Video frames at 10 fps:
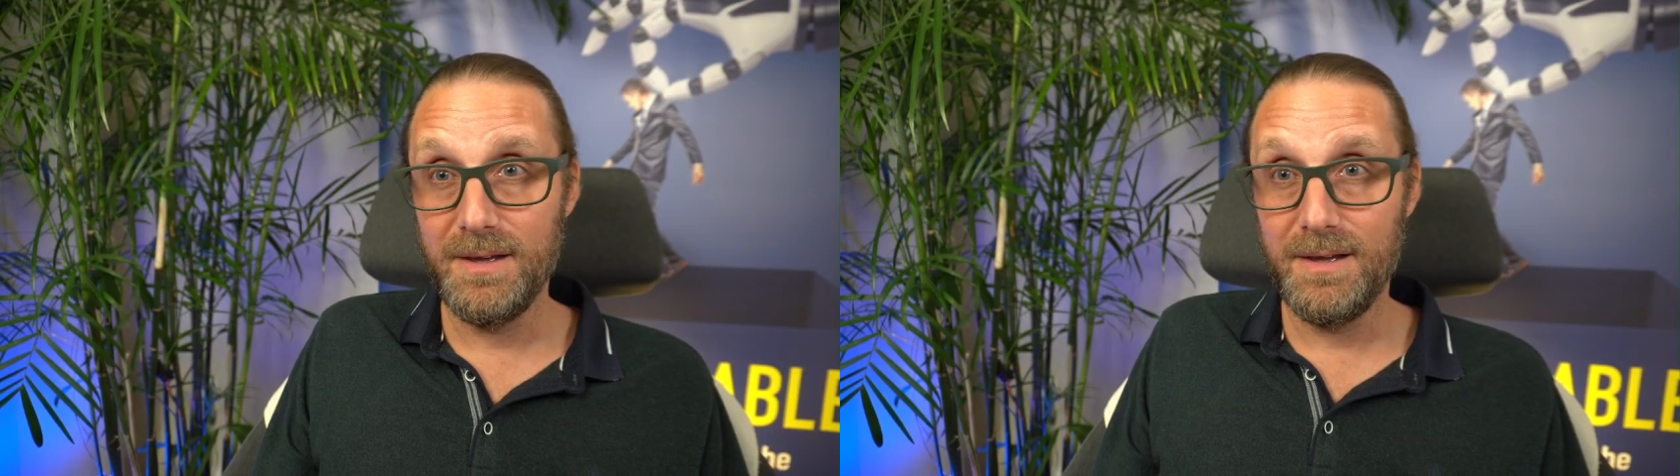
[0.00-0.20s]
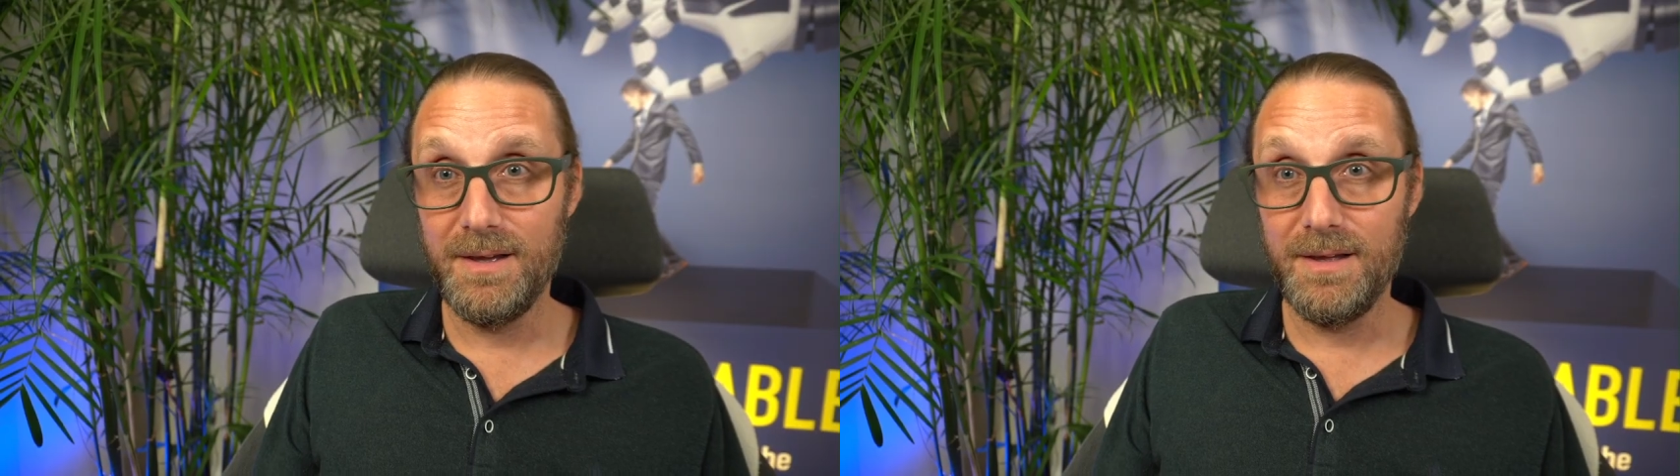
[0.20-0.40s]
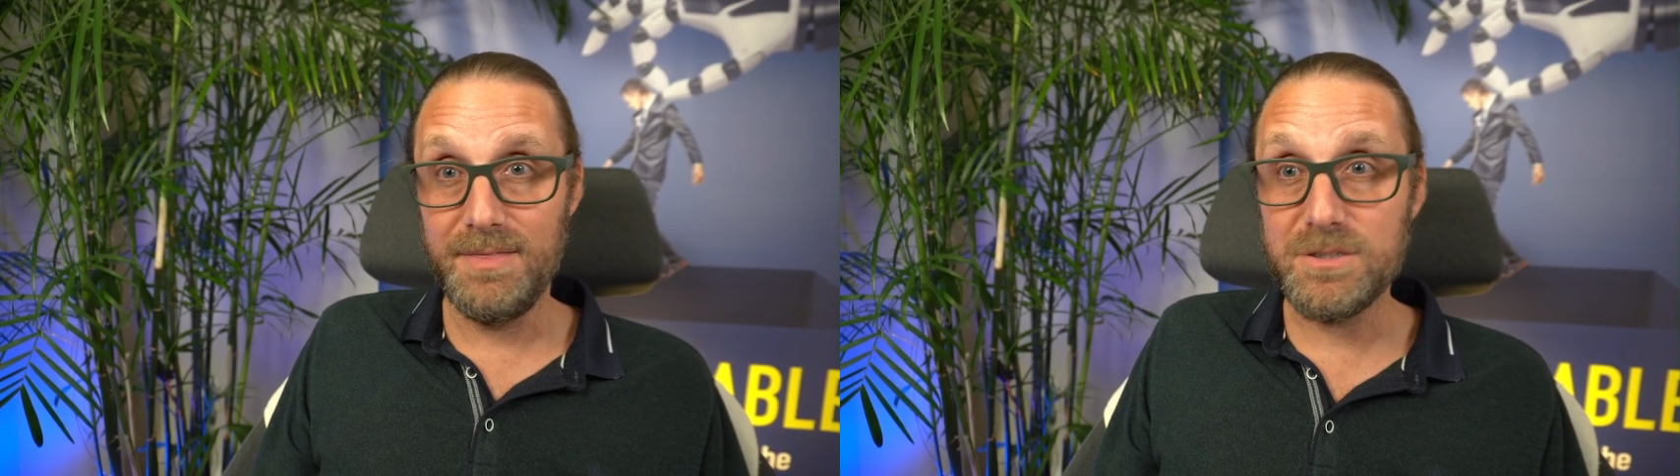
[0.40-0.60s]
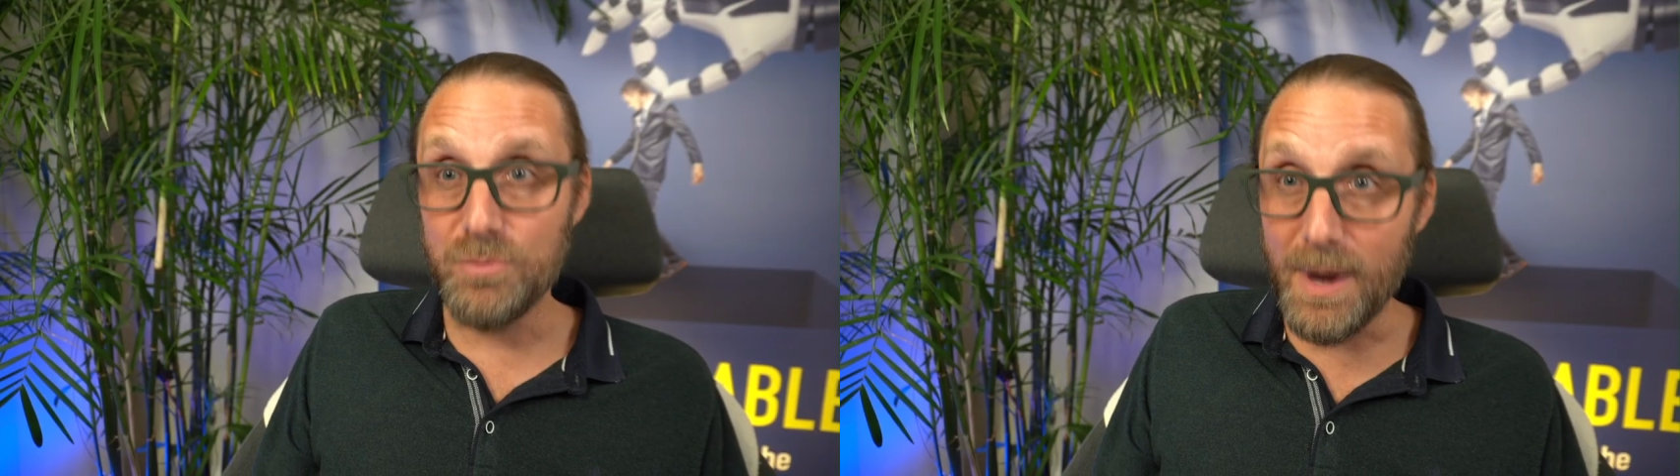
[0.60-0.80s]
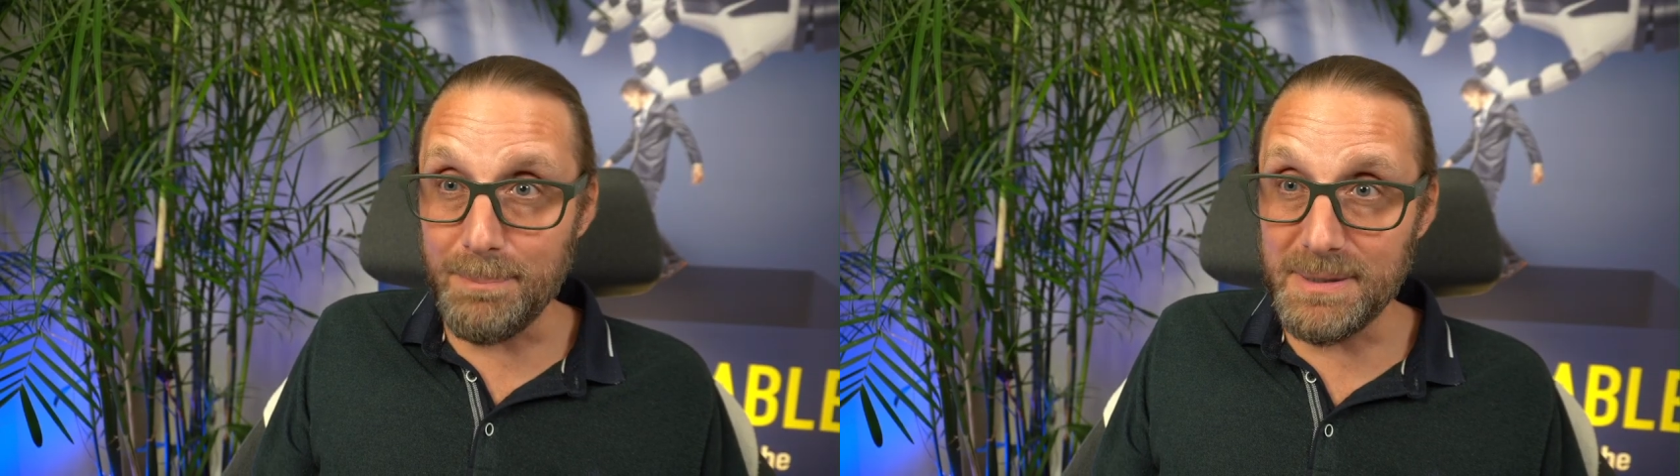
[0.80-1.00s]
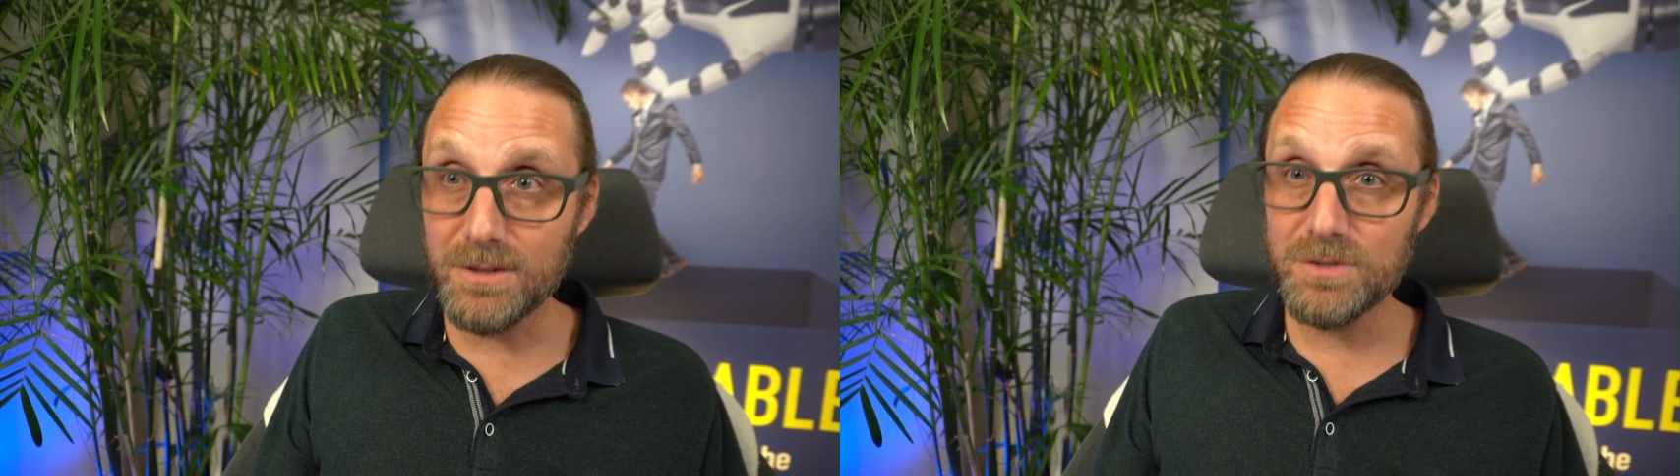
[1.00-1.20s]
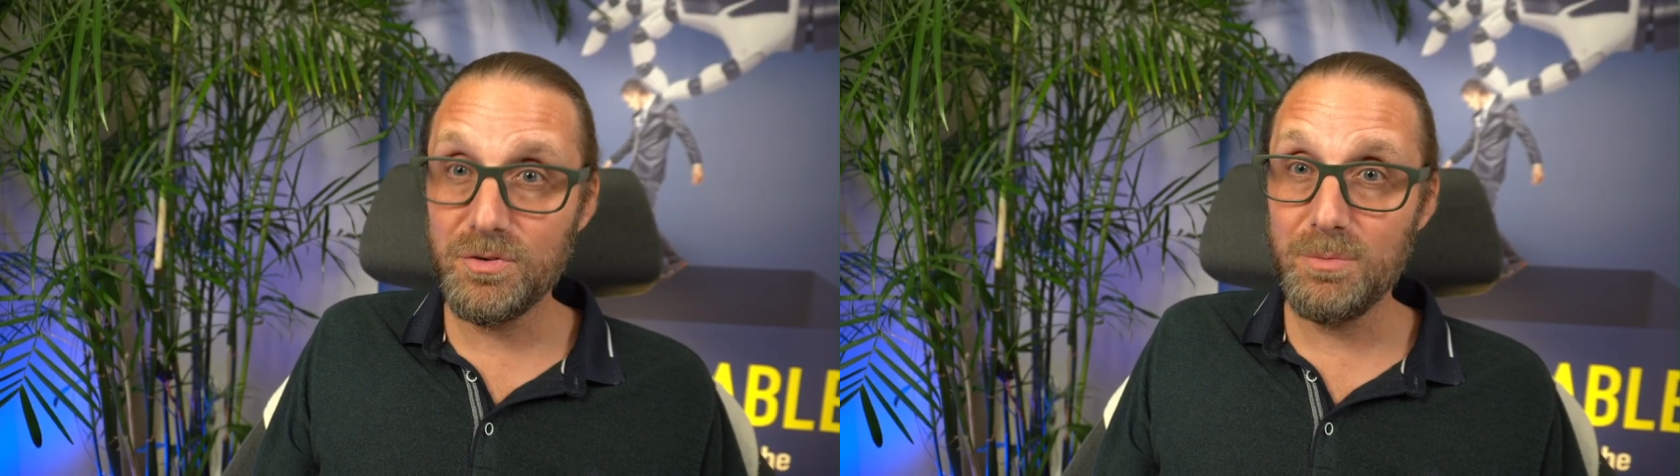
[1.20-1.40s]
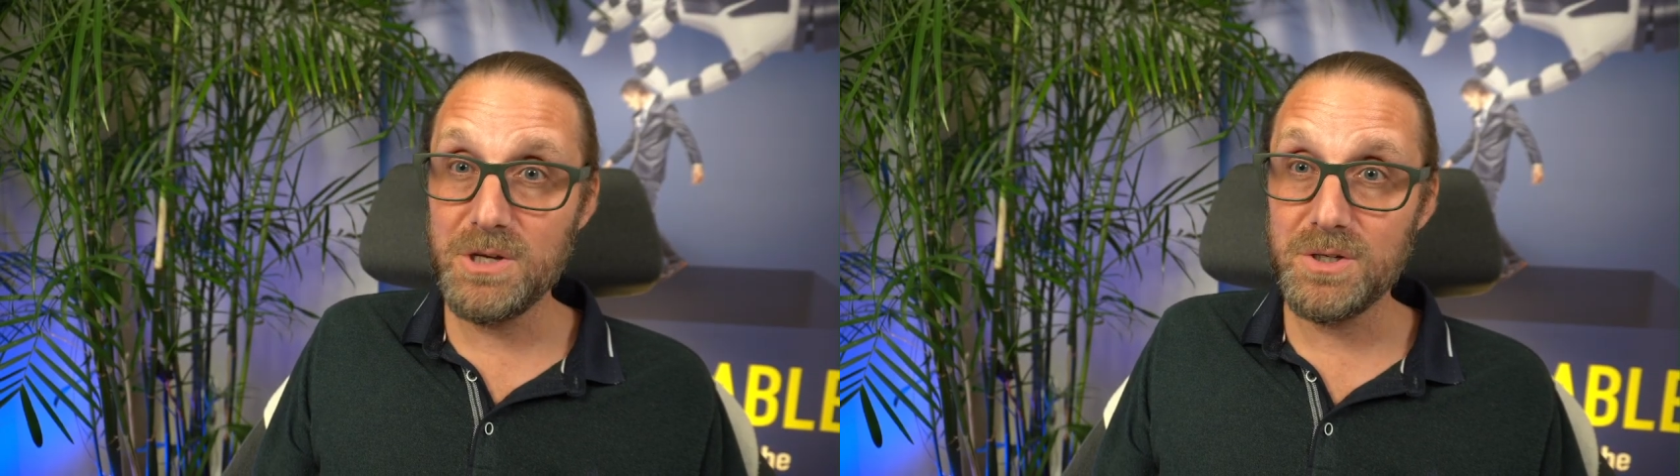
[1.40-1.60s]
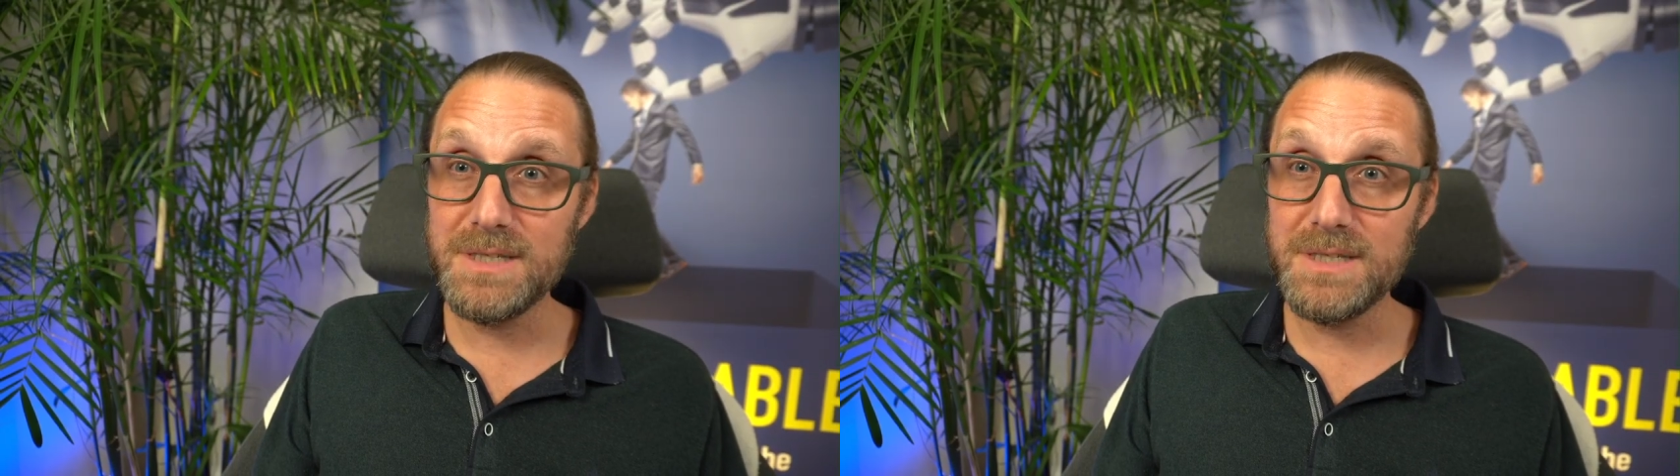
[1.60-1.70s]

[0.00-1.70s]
This rapid transformation